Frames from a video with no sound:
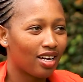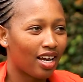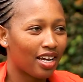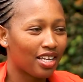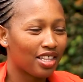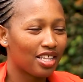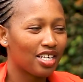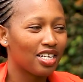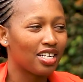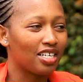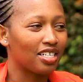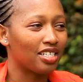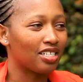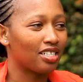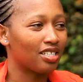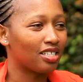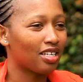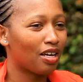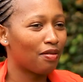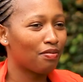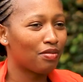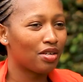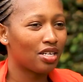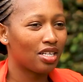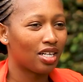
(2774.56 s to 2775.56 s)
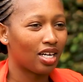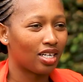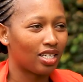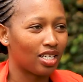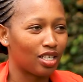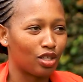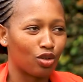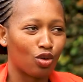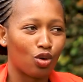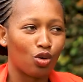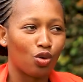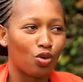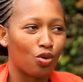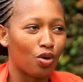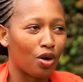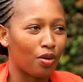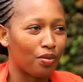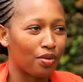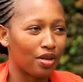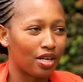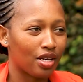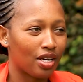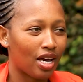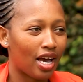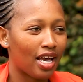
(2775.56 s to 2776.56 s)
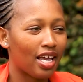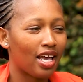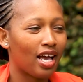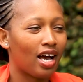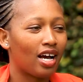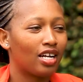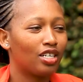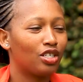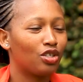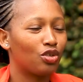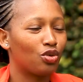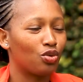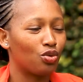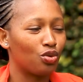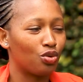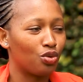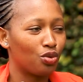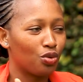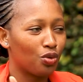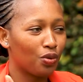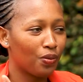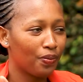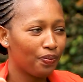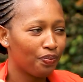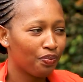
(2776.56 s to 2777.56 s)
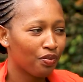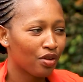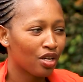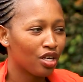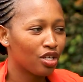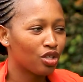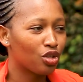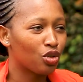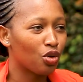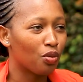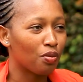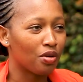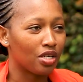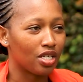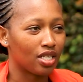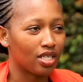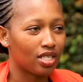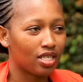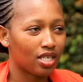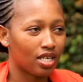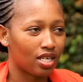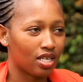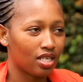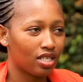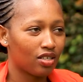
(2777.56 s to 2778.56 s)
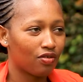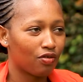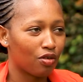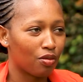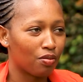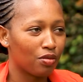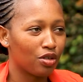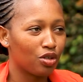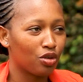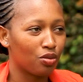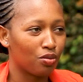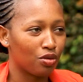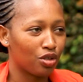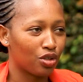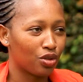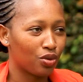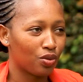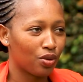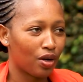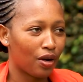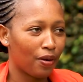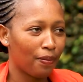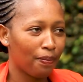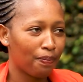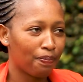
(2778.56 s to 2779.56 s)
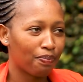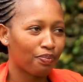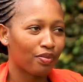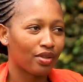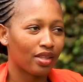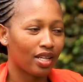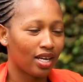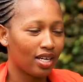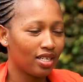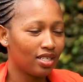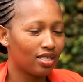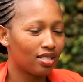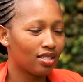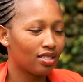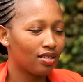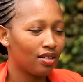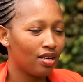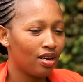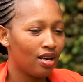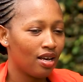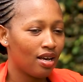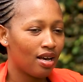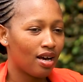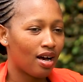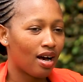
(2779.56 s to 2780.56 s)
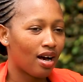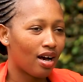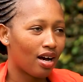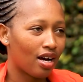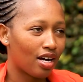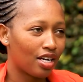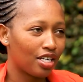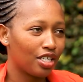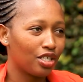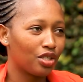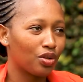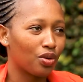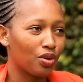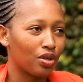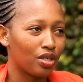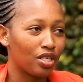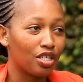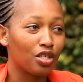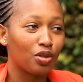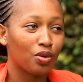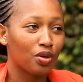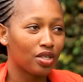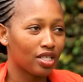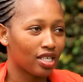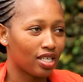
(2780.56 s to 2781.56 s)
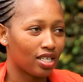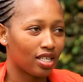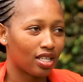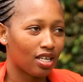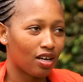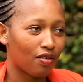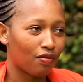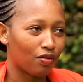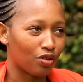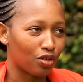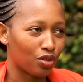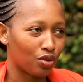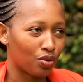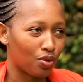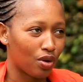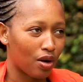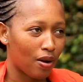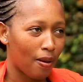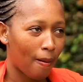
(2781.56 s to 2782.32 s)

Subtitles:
I think it is something that does not go away. Yes. I had to do so many tests for me to be sure that it wasn't there for sure.